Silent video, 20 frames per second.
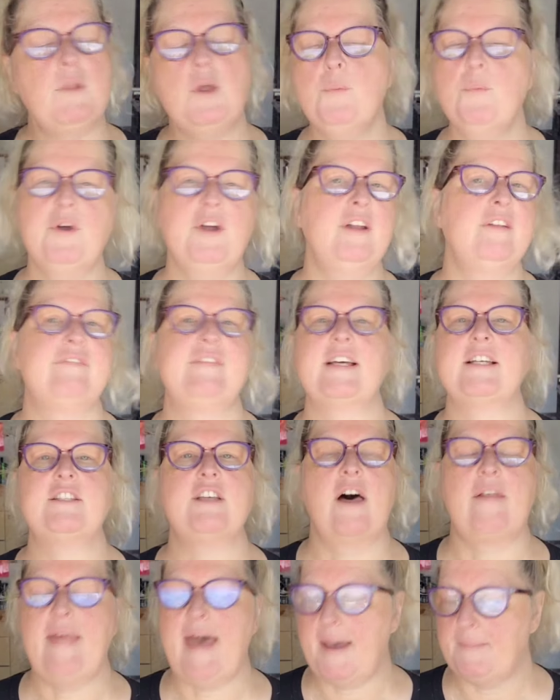We're going to
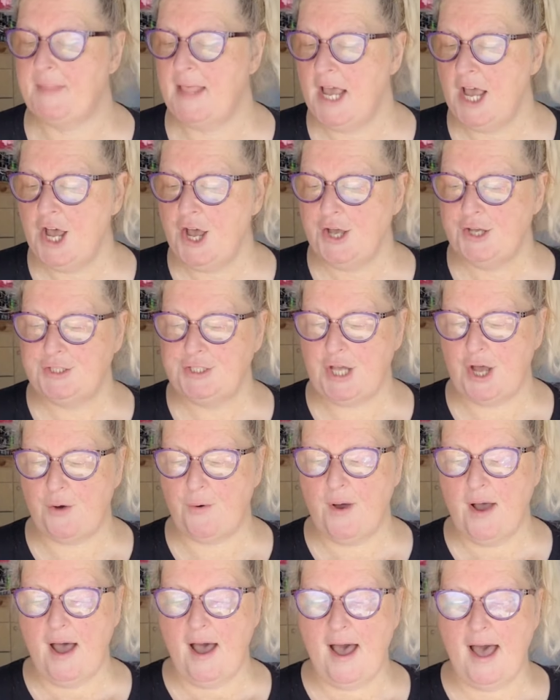fix all that.
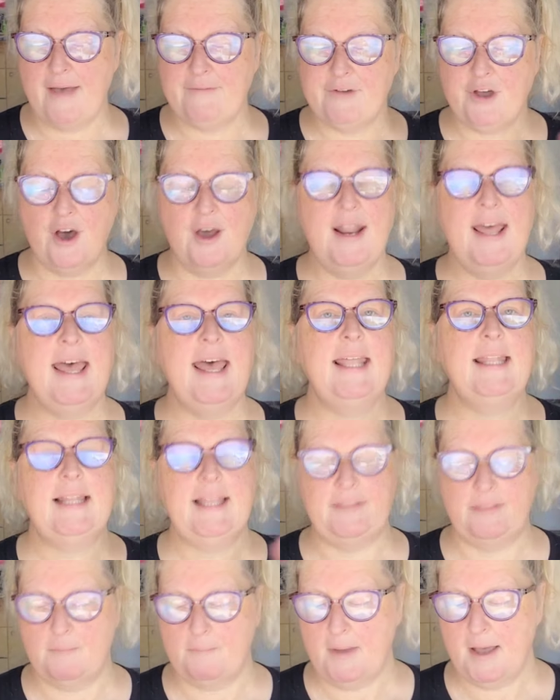So I've gone ahead,
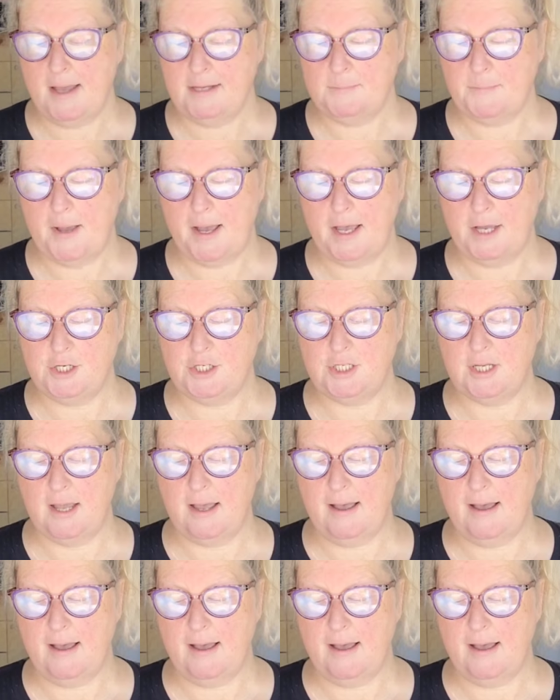let the Mod Podge,